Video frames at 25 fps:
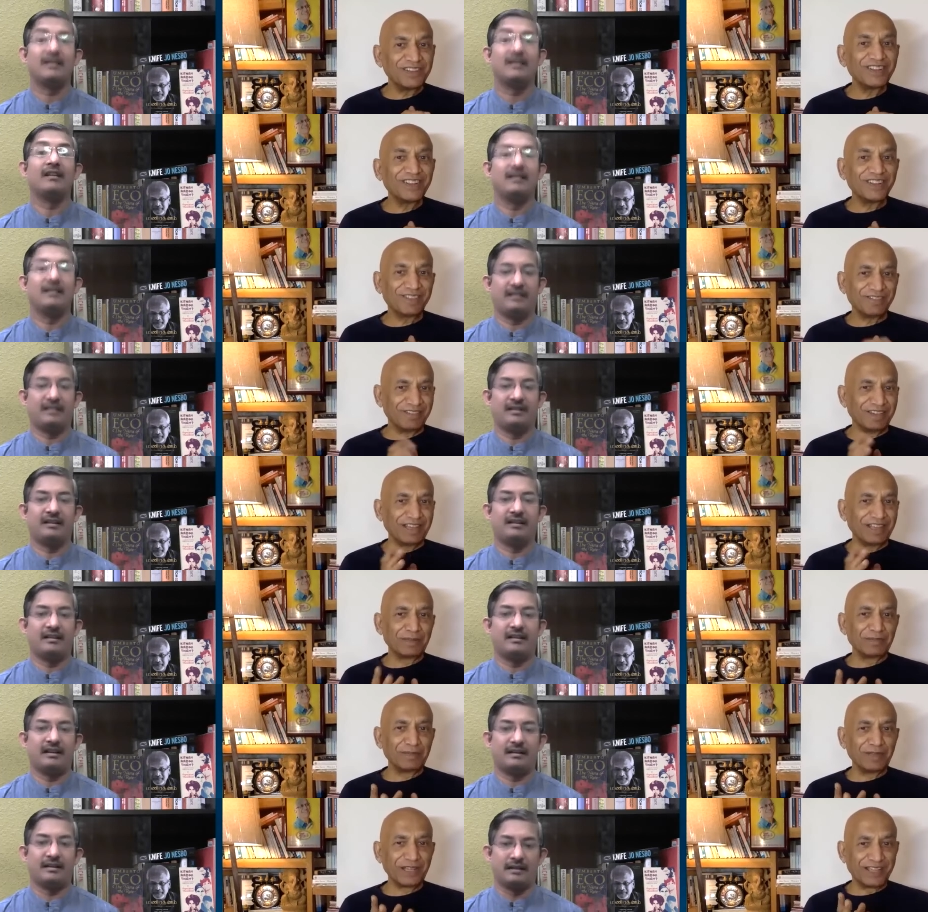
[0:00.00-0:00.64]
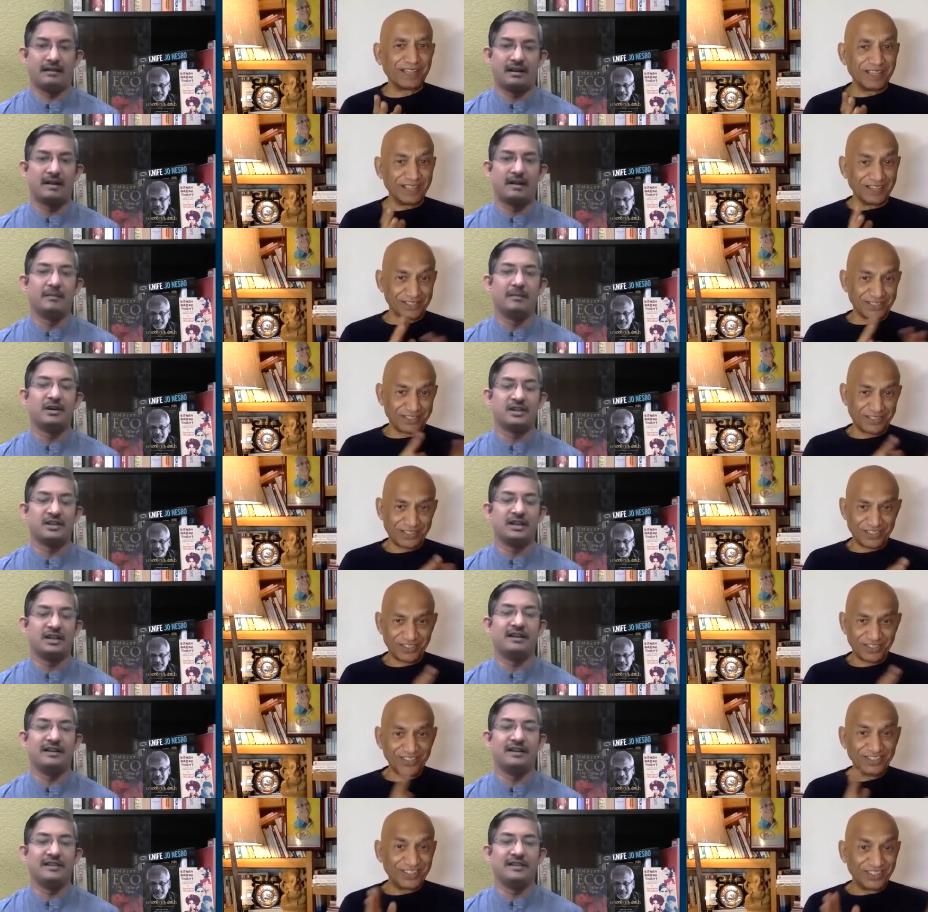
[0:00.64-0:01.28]
Speaker 1: very big hits.
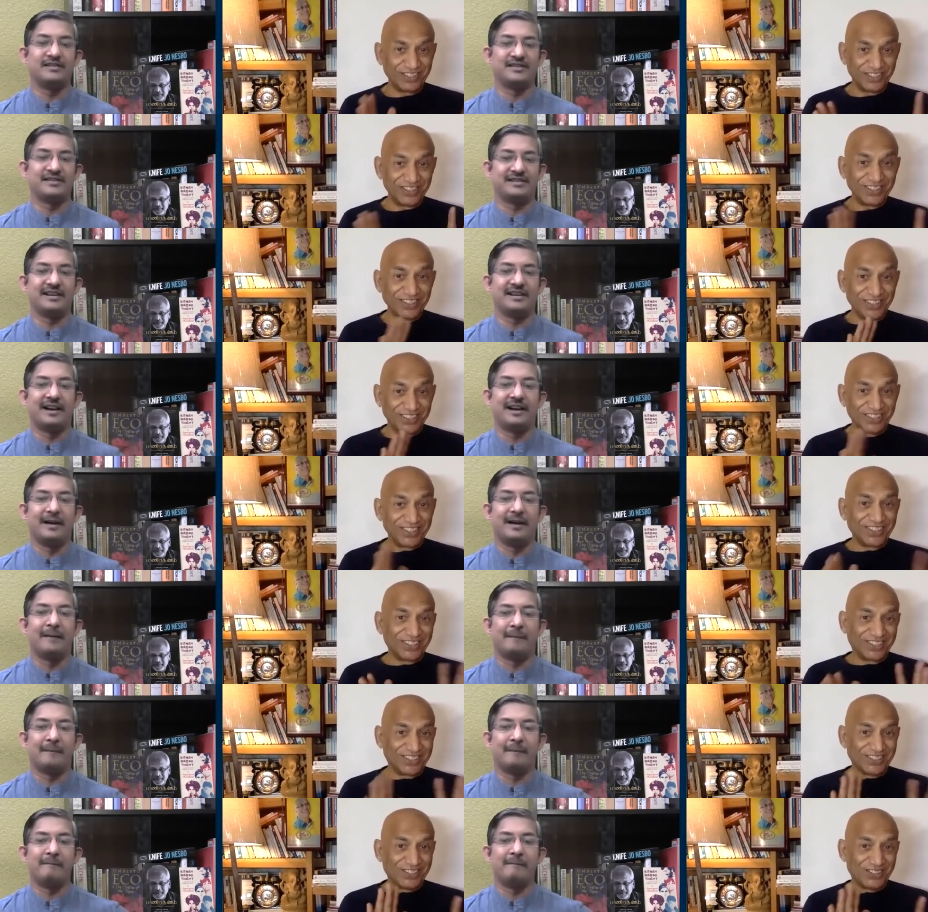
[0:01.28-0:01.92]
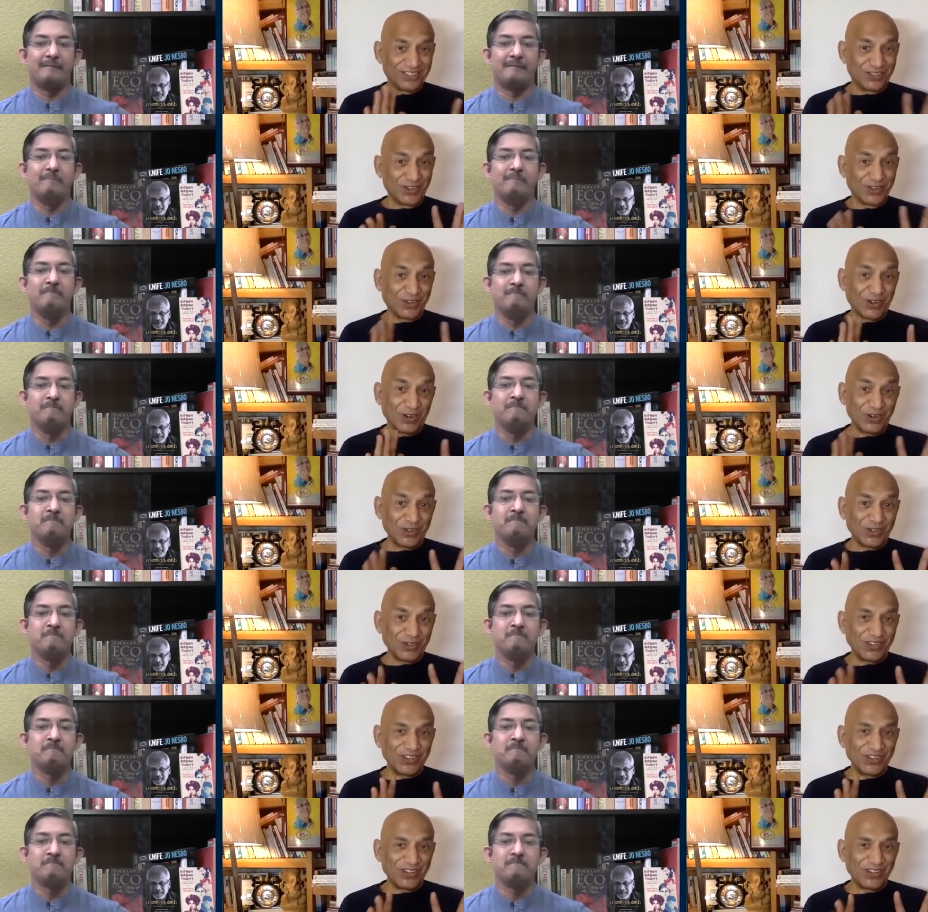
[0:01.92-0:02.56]
Commercial hits, yeah. You've got
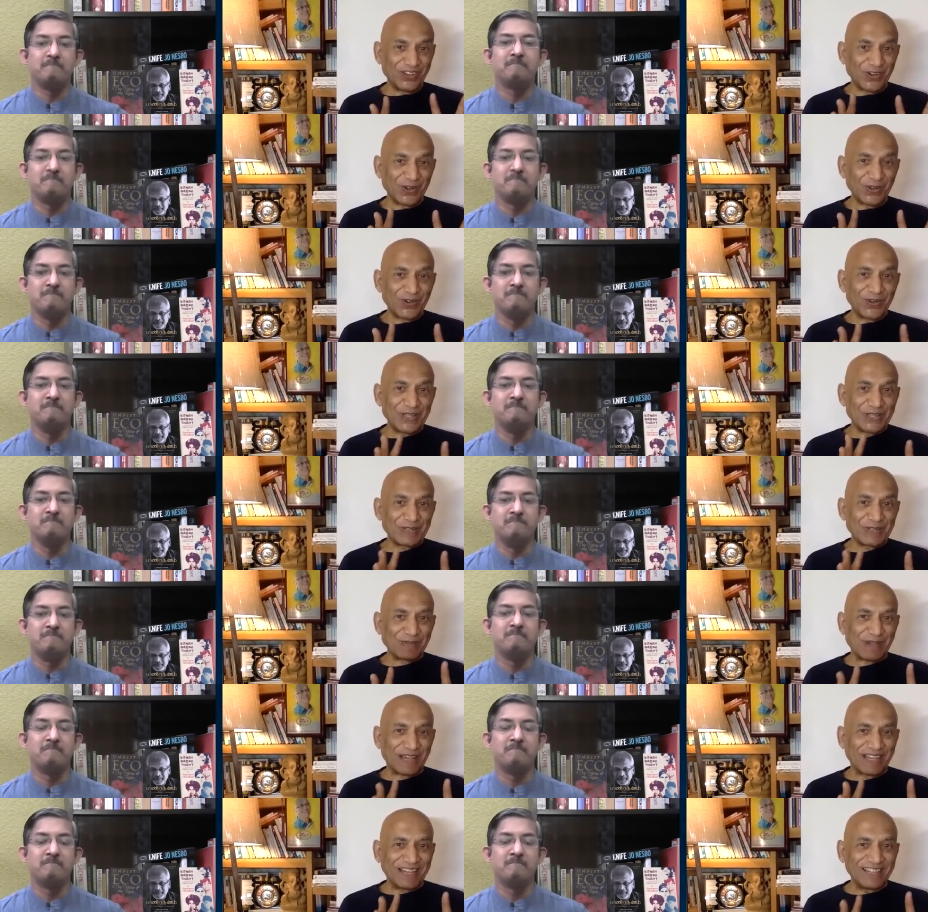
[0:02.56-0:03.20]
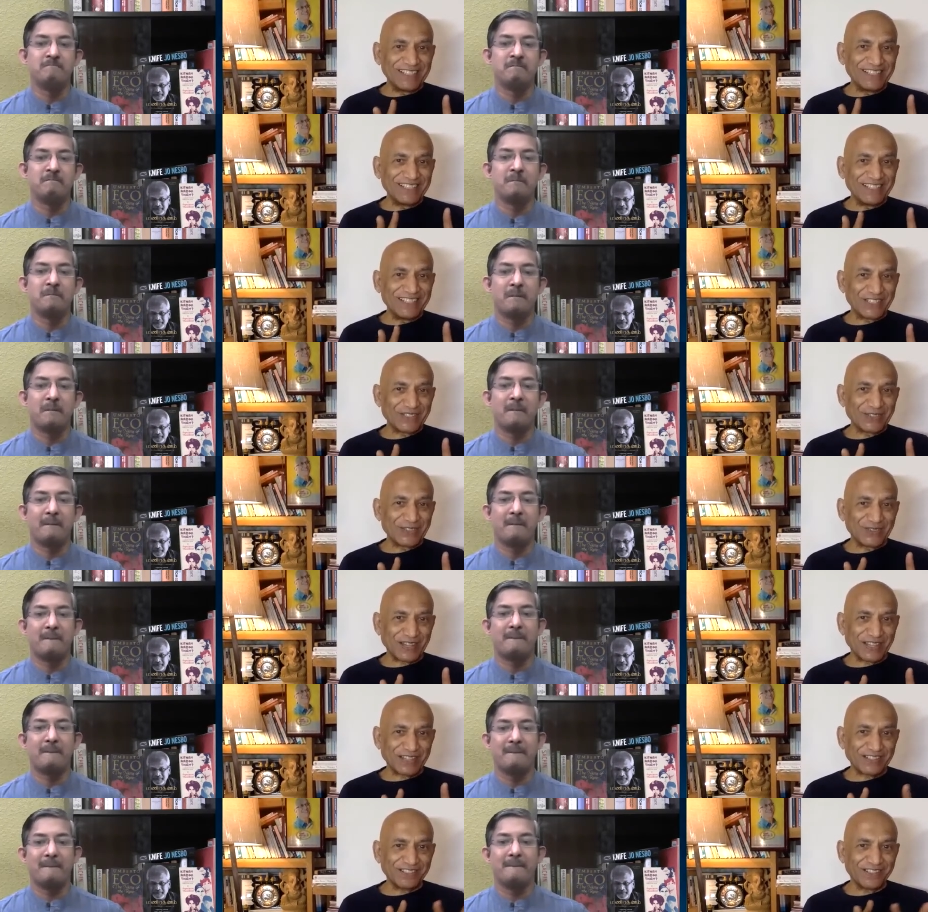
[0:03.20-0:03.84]
to hmm. always balance this
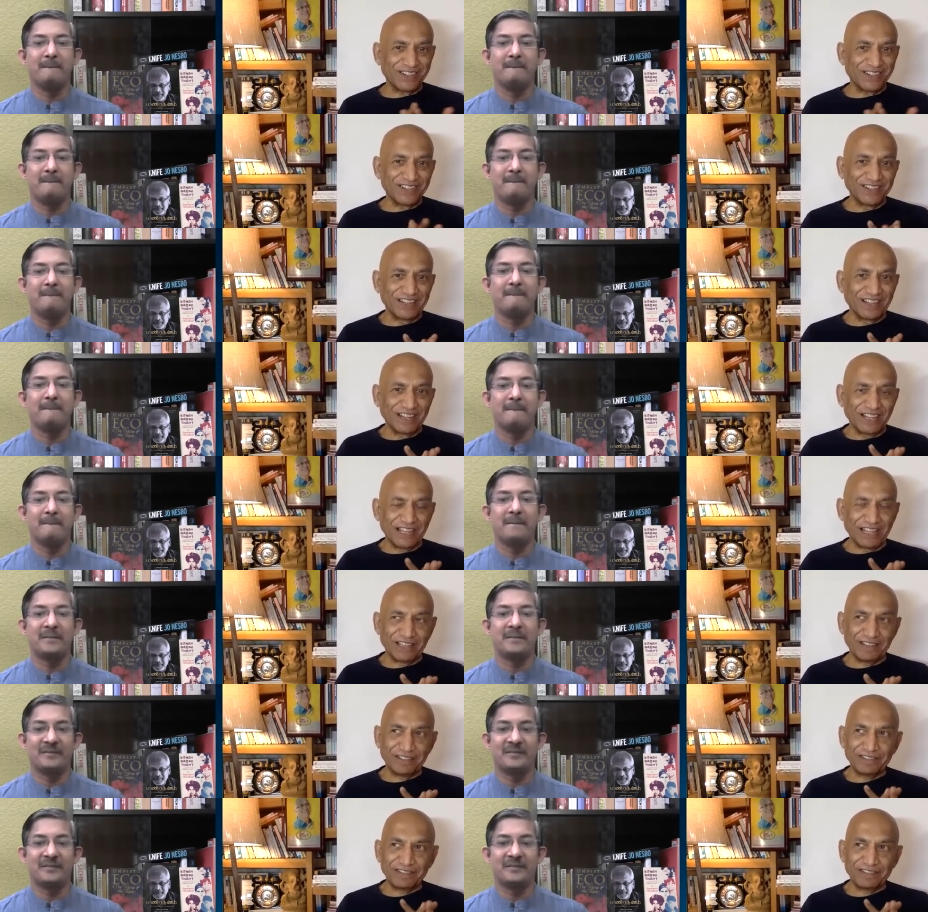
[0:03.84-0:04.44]
factor in hmm. life.